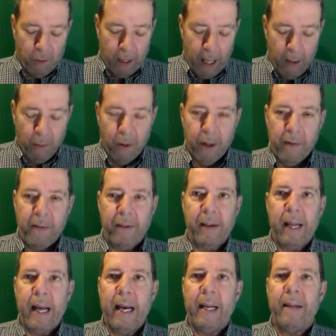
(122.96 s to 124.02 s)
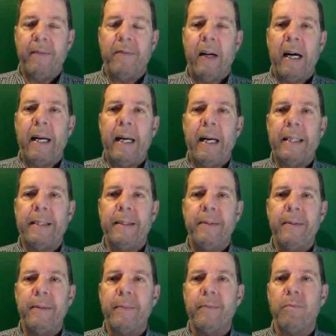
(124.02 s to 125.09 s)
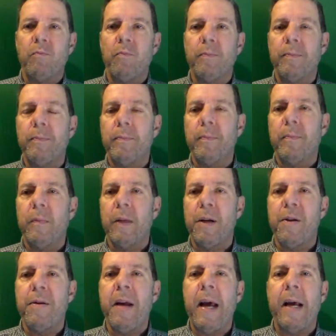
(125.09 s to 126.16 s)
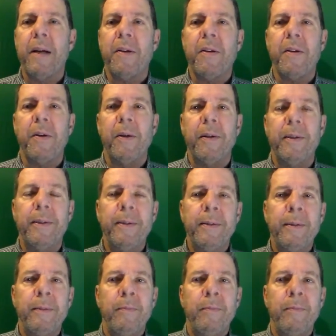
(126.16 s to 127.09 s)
is what I would have said if I had the chance to